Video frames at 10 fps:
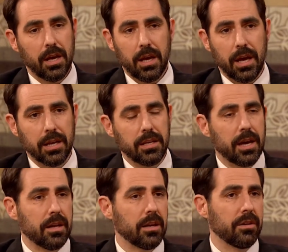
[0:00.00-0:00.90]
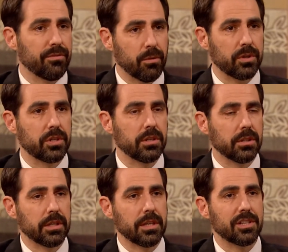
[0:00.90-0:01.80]
And yet,
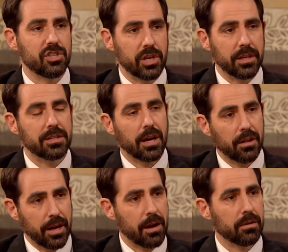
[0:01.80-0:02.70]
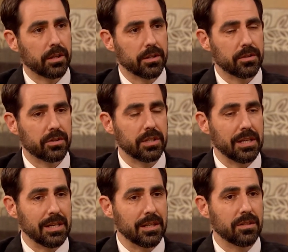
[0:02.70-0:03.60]
unfortunately, Gentile arrogance
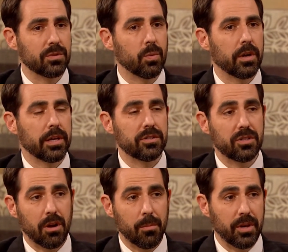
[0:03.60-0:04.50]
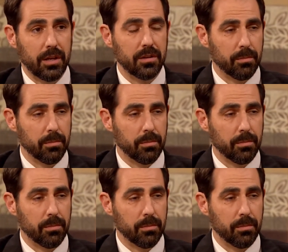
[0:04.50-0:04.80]
is what has dominated